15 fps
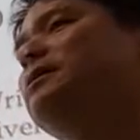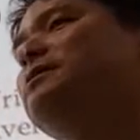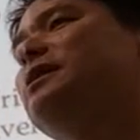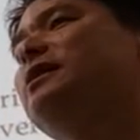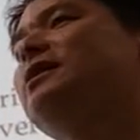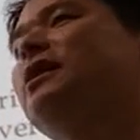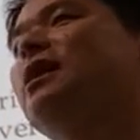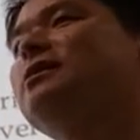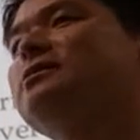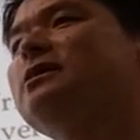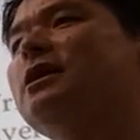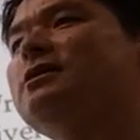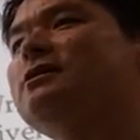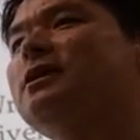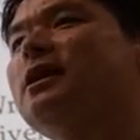Is that an
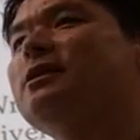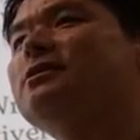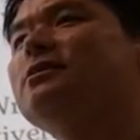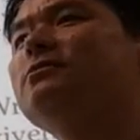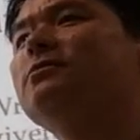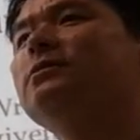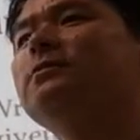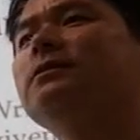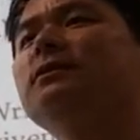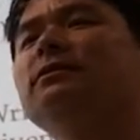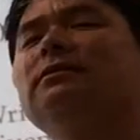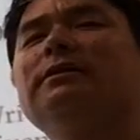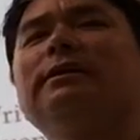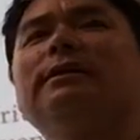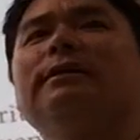oxidizing acid? What would
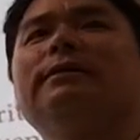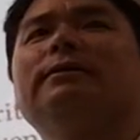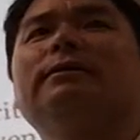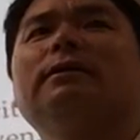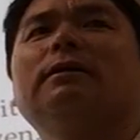you think?